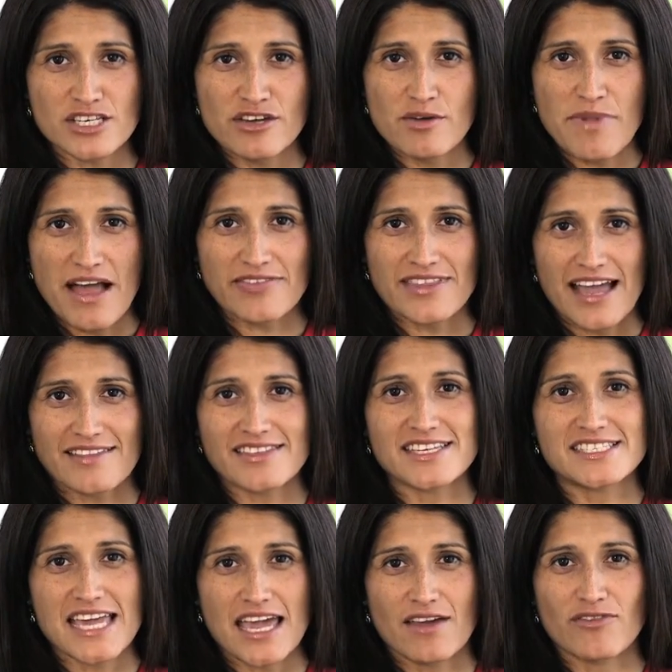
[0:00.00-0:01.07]
to you about that the
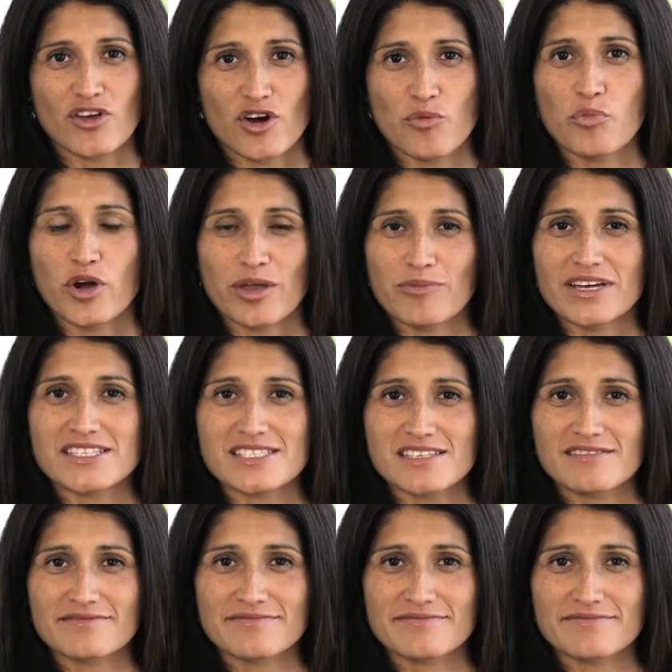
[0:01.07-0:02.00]
day of your appointment.